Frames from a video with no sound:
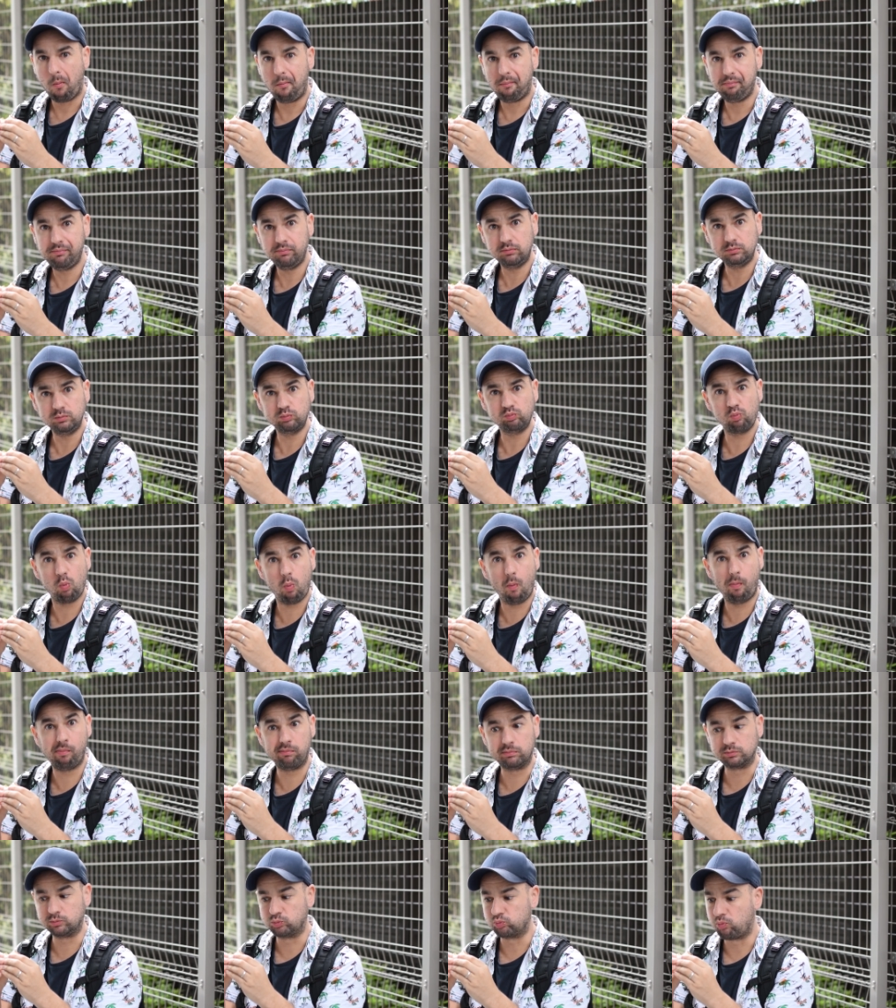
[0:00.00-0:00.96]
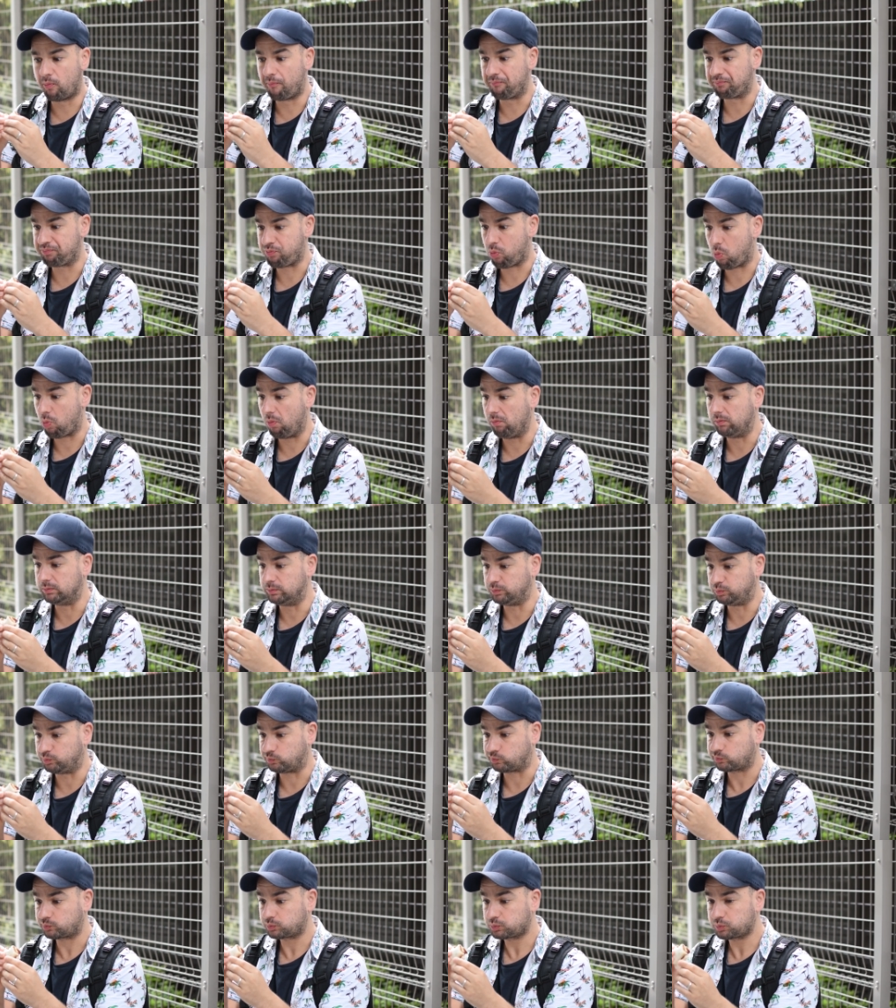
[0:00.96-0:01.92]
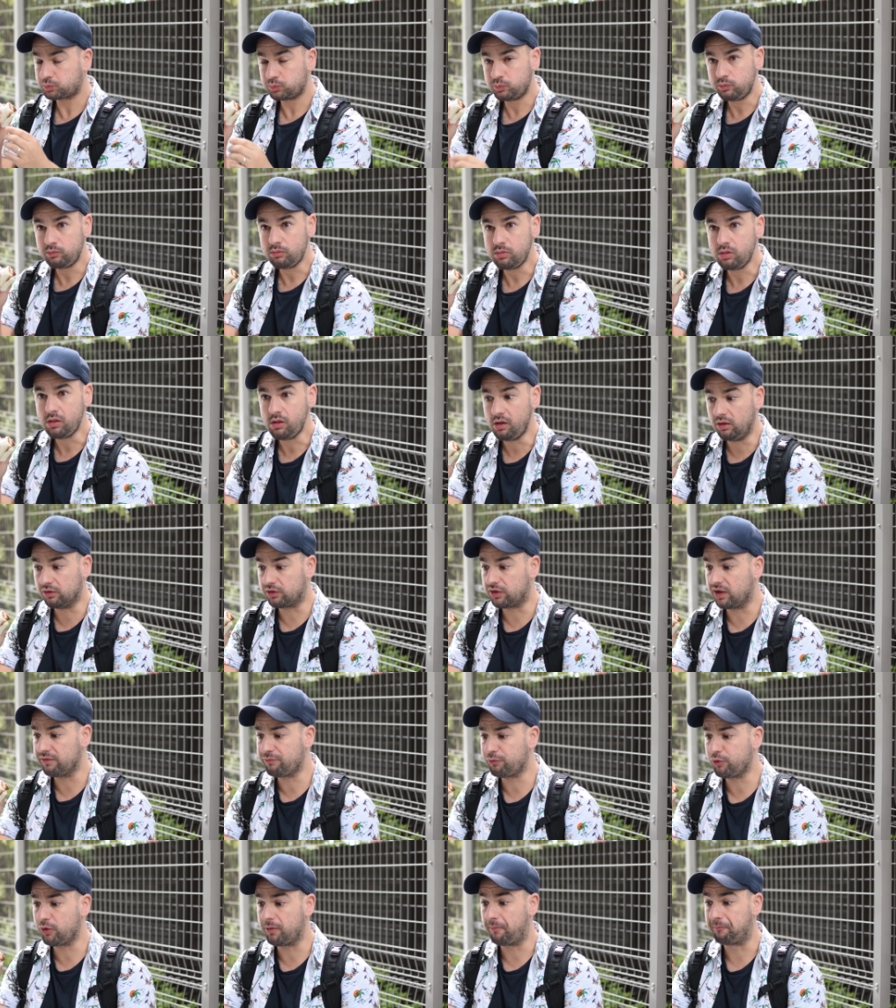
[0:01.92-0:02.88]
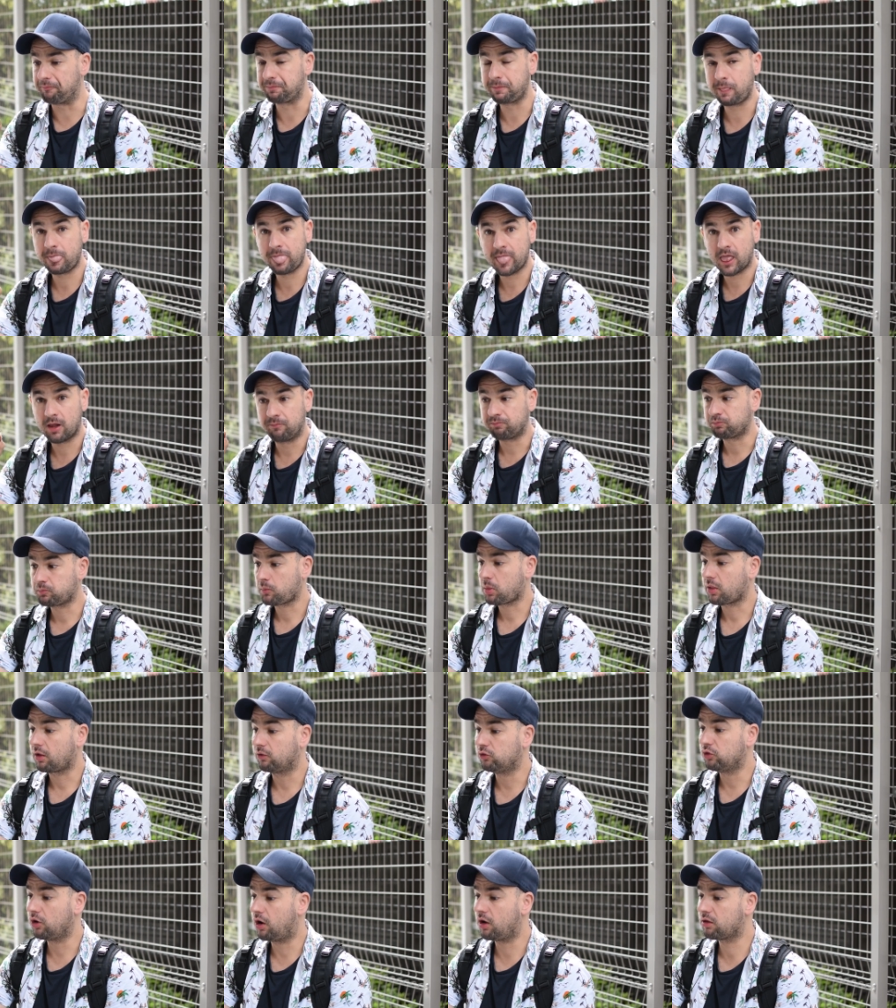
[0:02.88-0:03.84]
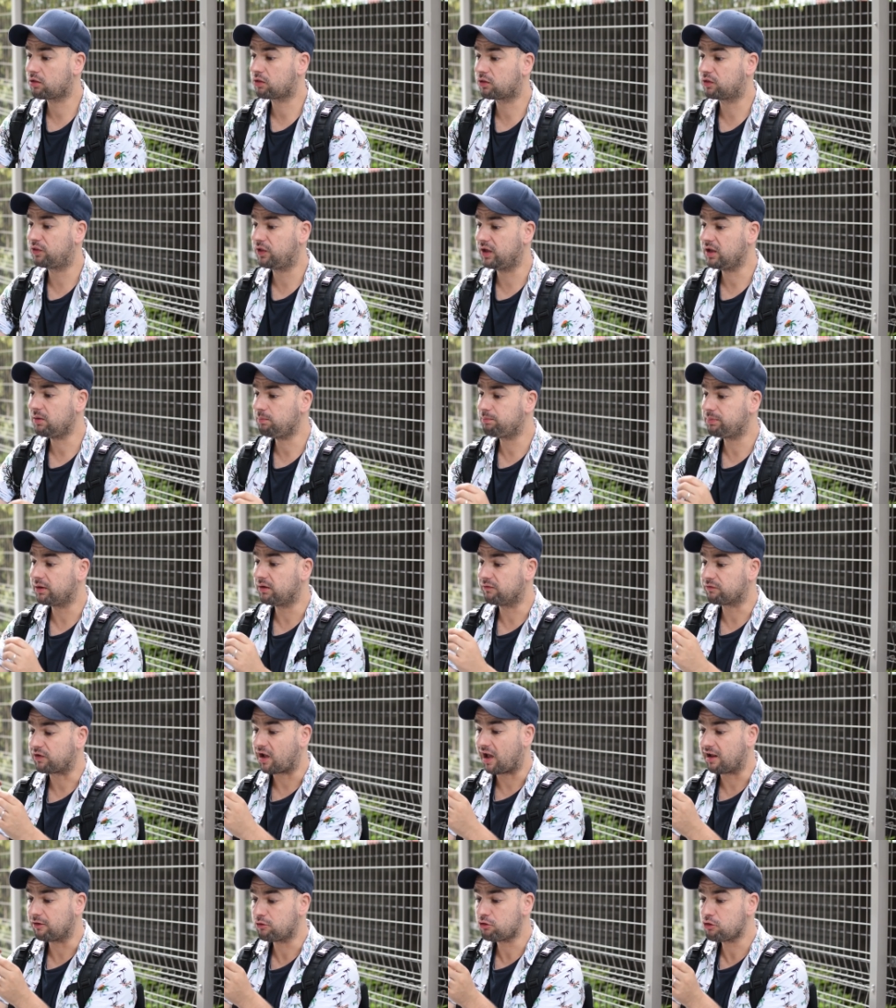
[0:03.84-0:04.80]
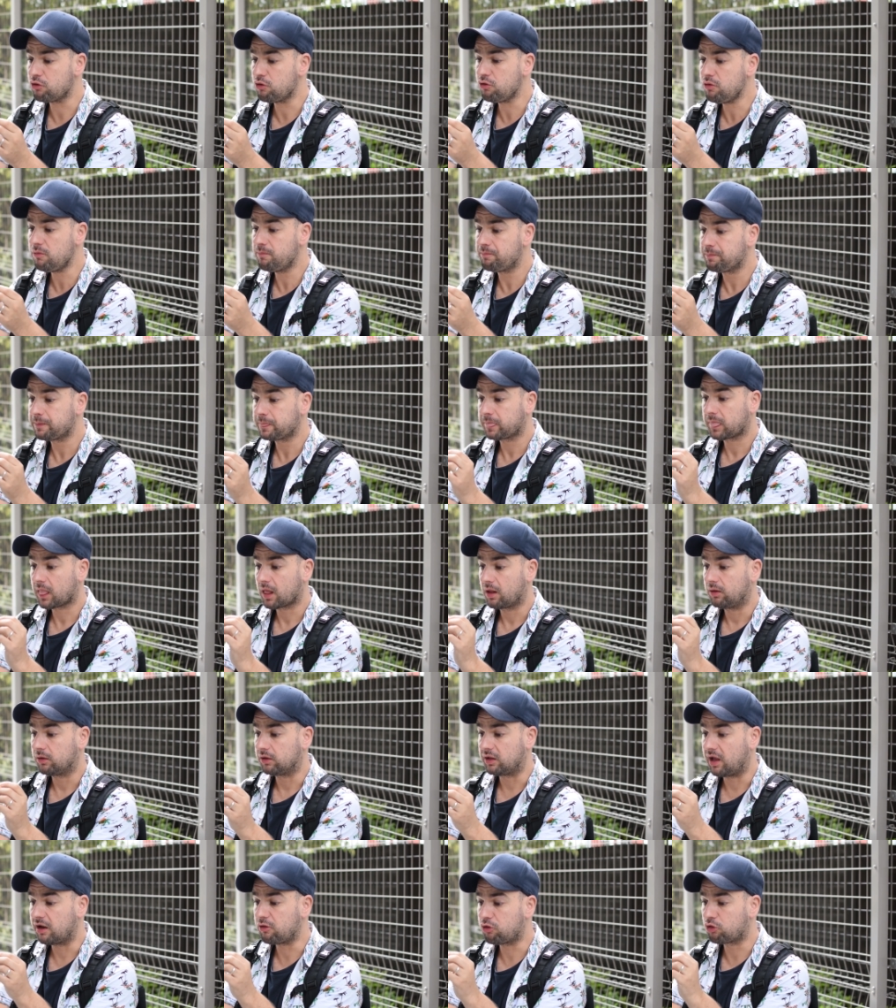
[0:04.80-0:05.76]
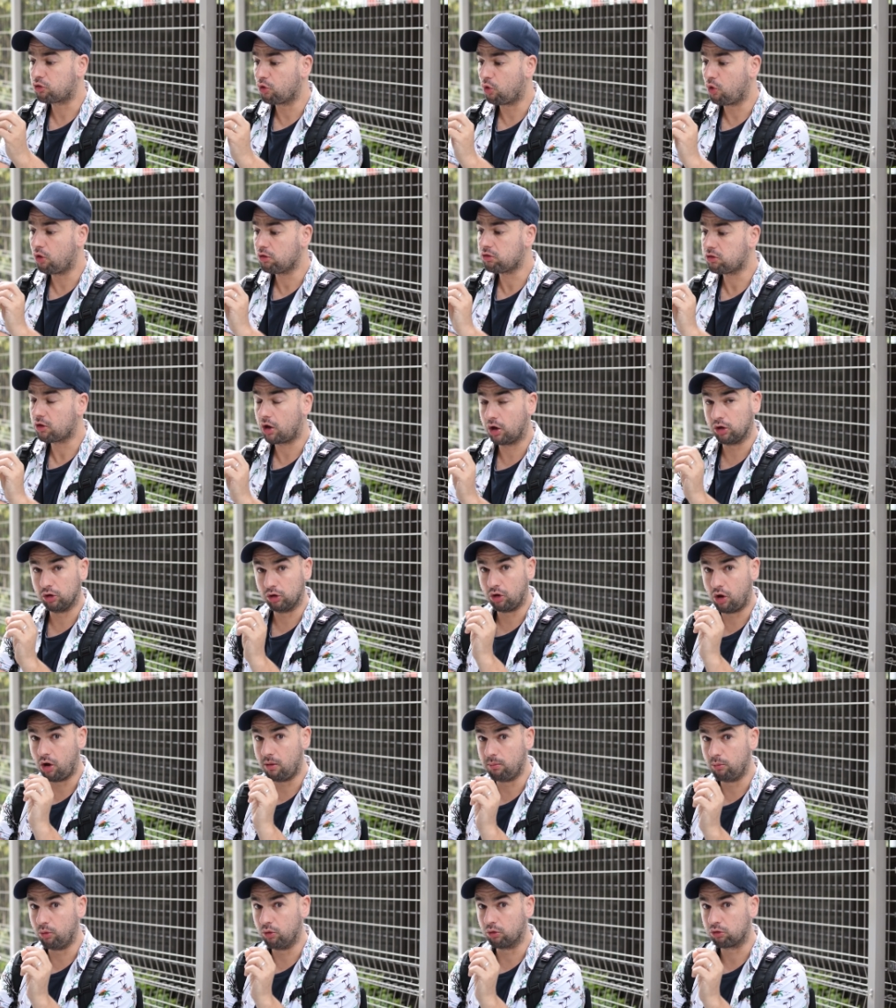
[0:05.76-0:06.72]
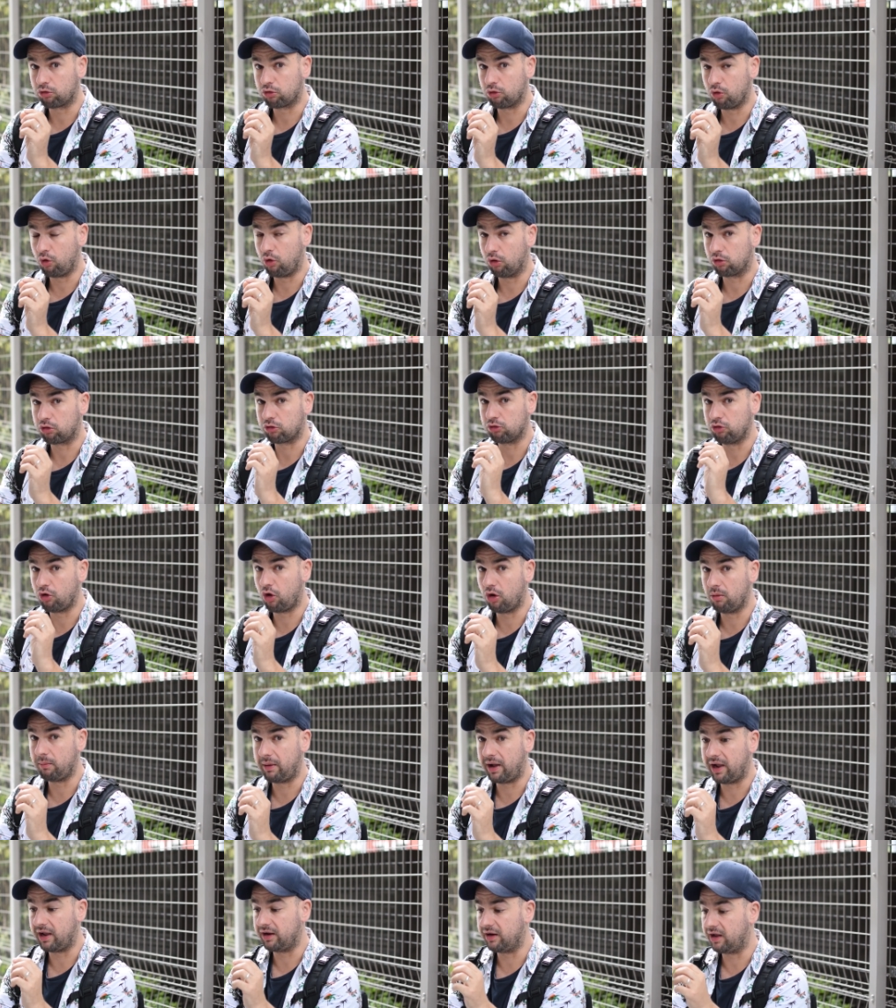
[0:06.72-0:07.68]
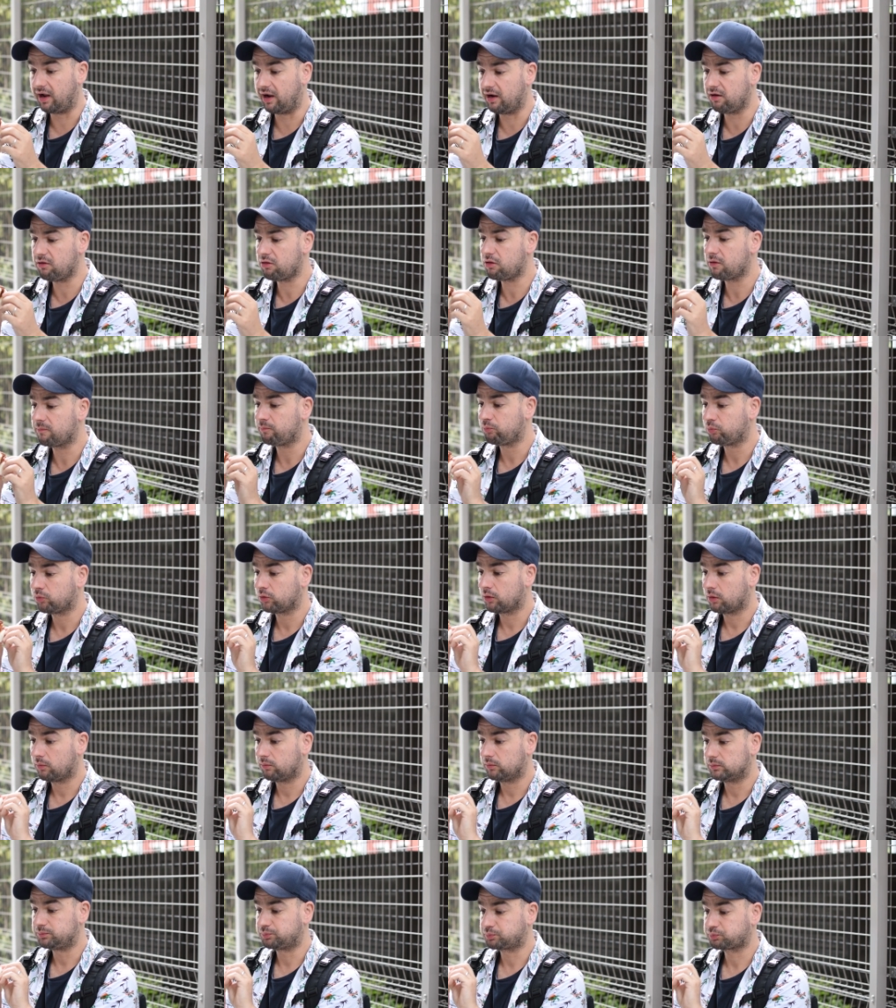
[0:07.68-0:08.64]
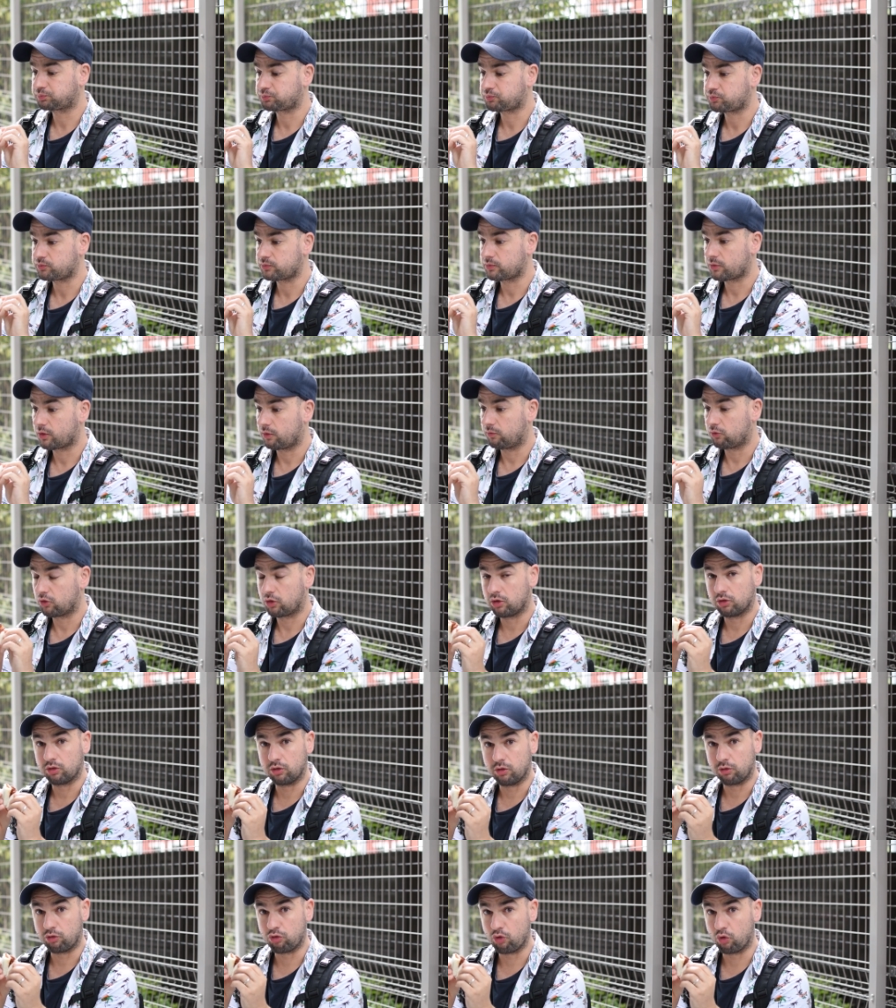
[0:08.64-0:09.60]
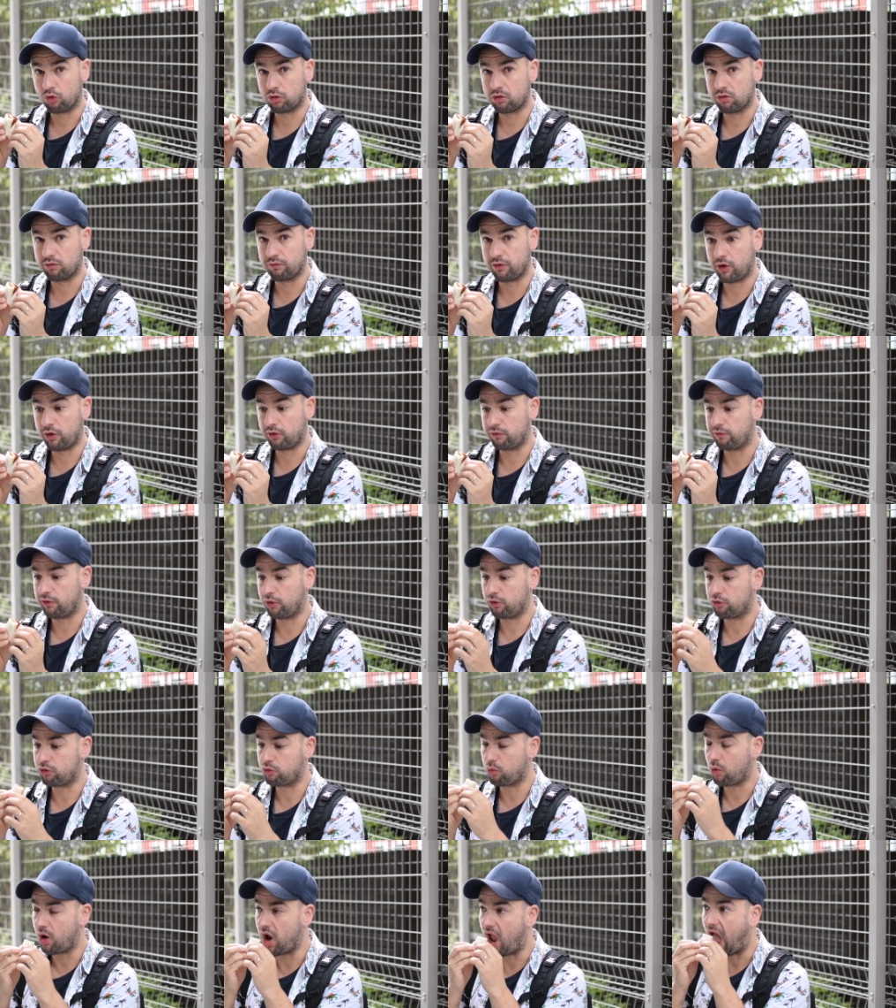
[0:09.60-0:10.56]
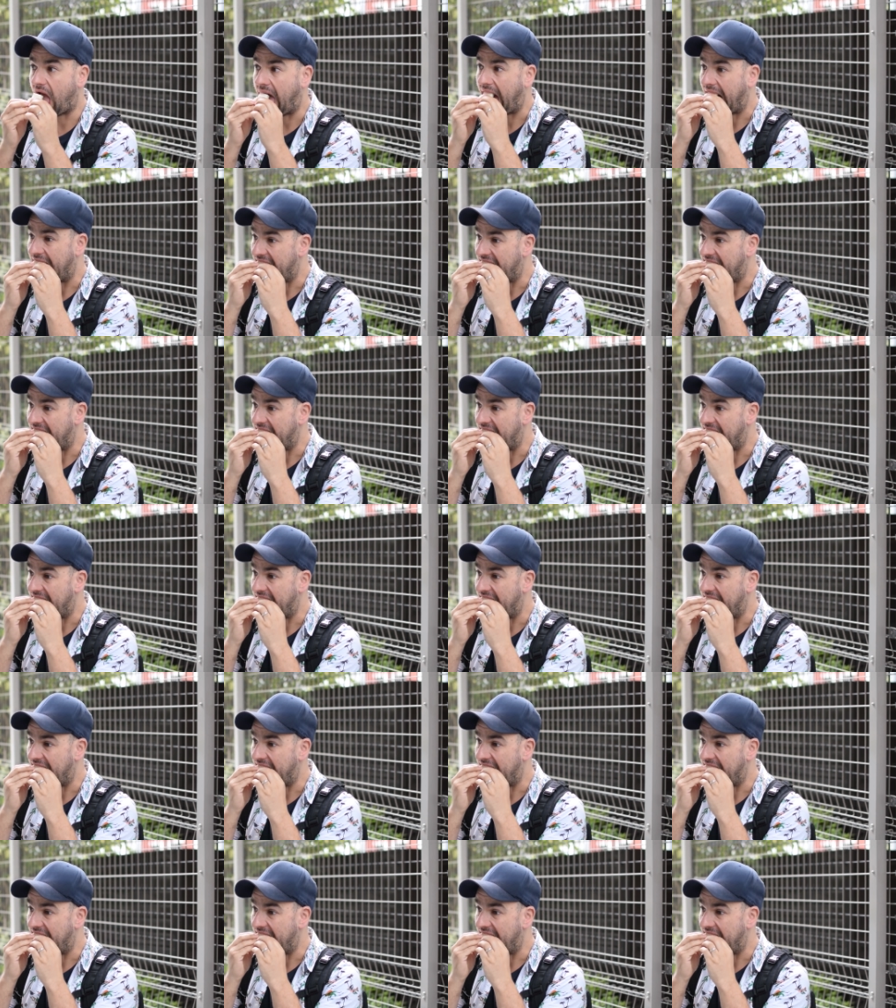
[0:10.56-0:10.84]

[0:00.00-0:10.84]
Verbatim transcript: Mmm. Different. Nice thick bit of katsu. That sauce, a lot more sauce. No mayonnaise. The sauce is very, very sweet.